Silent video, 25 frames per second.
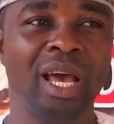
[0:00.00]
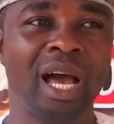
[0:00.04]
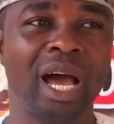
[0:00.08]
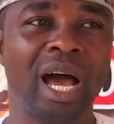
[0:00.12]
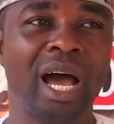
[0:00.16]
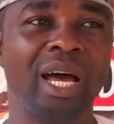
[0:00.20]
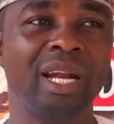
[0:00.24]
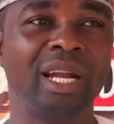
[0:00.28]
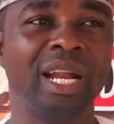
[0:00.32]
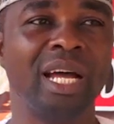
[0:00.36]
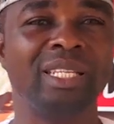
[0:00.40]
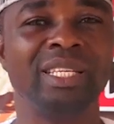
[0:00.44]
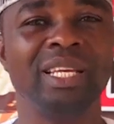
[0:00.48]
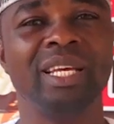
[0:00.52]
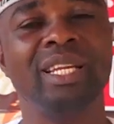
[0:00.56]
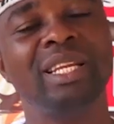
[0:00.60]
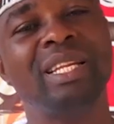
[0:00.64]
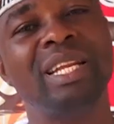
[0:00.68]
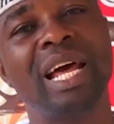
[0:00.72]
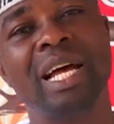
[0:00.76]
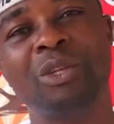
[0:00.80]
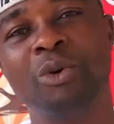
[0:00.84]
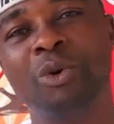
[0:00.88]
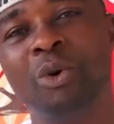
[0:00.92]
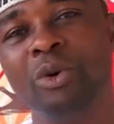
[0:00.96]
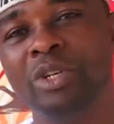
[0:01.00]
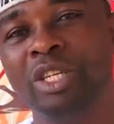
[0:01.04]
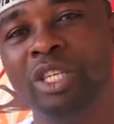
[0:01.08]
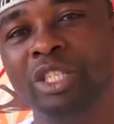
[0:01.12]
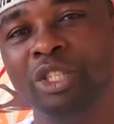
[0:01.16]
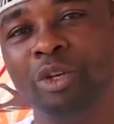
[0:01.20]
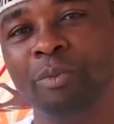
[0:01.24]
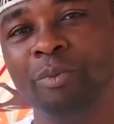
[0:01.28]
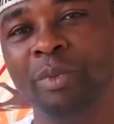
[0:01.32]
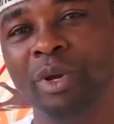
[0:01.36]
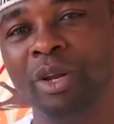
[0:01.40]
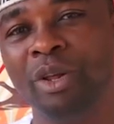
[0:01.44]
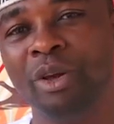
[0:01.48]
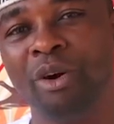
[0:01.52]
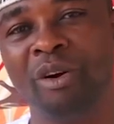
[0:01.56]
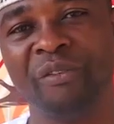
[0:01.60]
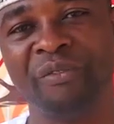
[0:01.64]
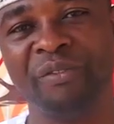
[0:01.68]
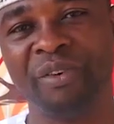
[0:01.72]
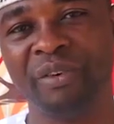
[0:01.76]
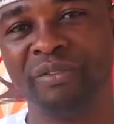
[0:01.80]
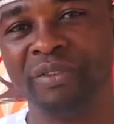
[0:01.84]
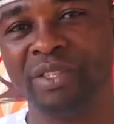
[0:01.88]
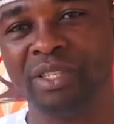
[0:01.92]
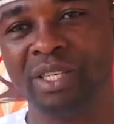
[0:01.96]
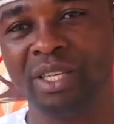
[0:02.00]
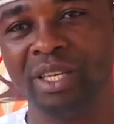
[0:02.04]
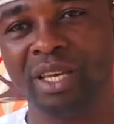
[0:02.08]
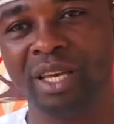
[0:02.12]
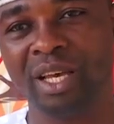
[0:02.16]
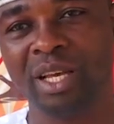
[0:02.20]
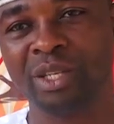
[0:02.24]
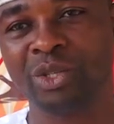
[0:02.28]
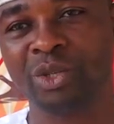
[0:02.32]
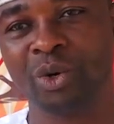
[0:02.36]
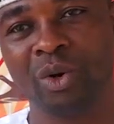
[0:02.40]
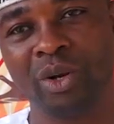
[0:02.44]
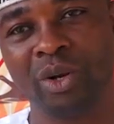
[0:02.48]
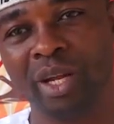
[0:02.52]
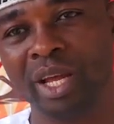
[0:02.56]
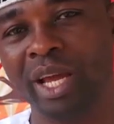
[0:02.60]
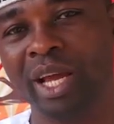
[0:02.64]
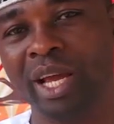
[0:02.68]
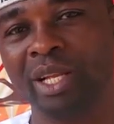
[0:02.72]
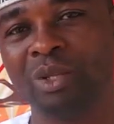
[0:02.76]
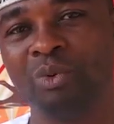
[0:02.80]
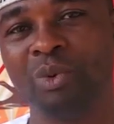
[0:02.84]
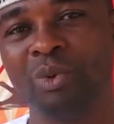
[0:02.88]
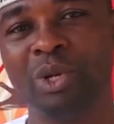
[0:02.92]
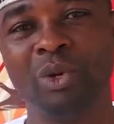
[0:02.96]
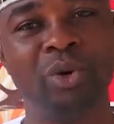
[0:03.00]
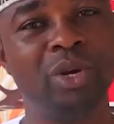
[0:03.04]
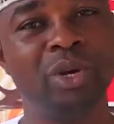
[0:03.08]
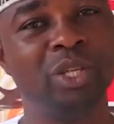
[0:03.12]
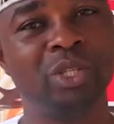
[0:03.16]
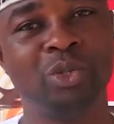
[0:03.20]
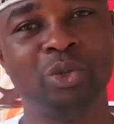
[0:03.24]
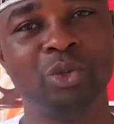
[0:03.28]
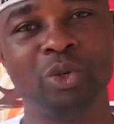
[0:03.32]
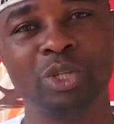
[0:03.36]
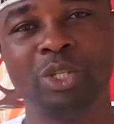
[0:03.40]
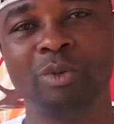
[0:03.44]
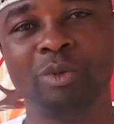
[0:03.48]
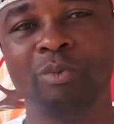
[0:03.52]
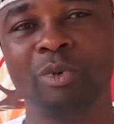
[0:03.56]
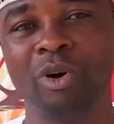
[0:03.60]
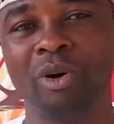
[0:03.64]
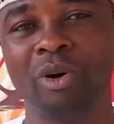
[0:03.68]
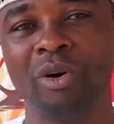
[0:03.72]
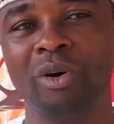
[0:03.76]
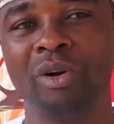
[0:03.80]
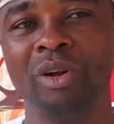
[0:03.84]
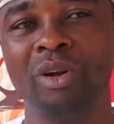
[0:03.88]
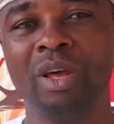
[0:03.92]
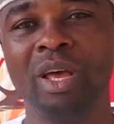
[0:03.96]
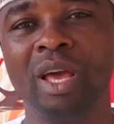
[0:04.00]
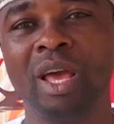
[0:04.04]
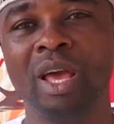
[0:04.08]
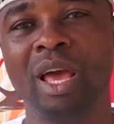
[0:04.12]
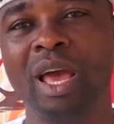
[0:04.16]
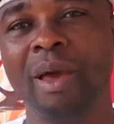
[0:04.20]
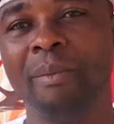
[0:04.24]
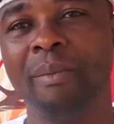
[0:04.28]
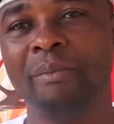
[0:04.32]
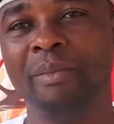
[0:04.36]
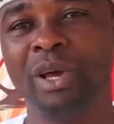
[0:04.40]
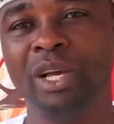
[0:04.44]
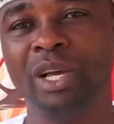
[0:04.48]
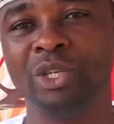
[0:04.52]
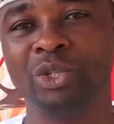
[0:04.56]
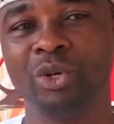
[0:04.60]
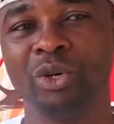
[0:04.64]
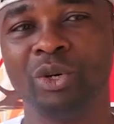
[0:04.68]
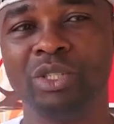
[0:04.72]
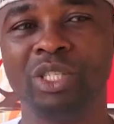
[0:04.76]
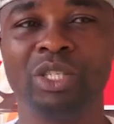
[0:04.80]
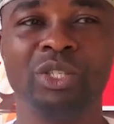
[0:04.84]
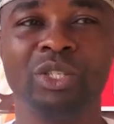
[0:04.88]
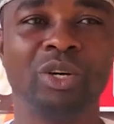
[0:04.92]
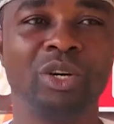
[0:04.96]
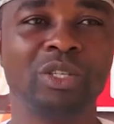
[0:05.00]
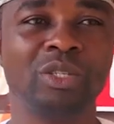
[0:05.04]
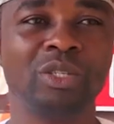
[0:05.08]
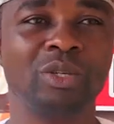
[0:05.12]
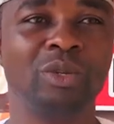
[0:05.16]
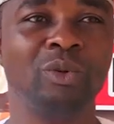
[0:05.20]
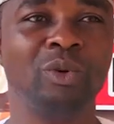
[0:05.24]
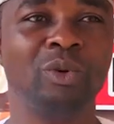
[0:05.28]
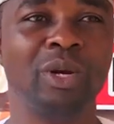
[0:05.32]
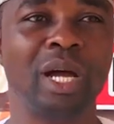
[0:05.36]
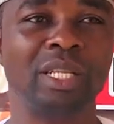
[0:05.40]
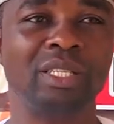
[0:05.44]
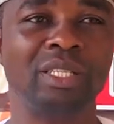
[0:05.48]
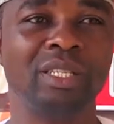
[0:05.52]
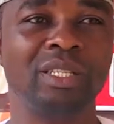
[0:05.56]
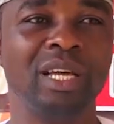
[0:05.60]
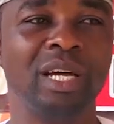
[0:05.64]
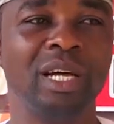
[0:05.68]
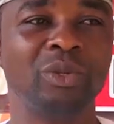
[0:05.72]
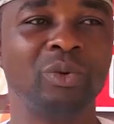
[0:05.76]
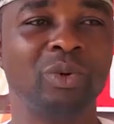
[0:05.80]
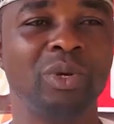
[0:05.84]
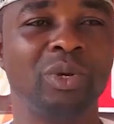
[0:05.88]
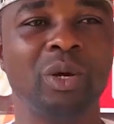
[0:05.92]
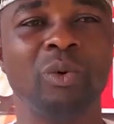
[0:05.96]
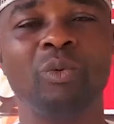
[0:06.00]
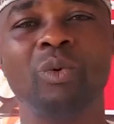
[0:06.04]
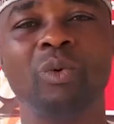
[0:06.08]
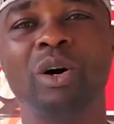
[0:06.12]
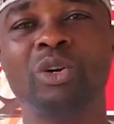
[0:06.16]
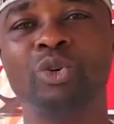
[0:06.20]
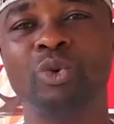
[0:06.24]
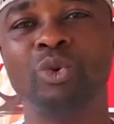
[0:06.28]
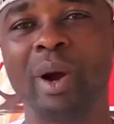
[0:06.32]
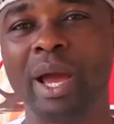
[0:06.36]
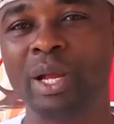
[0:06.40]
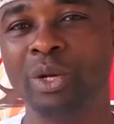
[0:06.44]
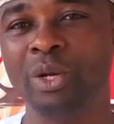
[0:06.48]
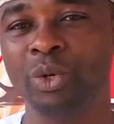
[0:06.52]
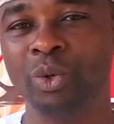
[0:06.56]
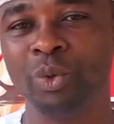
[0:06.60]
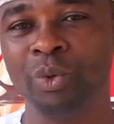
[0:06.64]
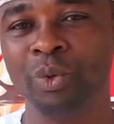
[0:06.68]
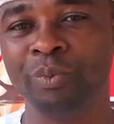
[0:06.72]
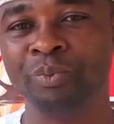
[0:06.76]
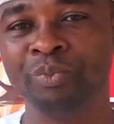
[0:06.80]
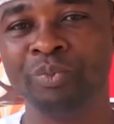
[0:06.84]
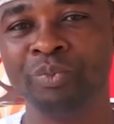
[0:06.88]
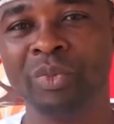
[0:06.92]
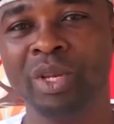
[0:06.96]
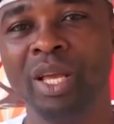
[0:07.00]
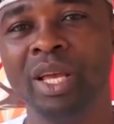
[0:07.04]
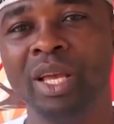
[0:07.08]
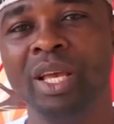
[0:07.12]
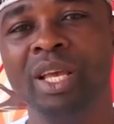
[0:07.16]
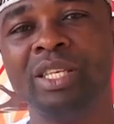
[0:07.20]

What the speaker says: And attaining that golden jubilee of 50 years on earth, we know it's no small measure. She just look at it that, okay, what do I do?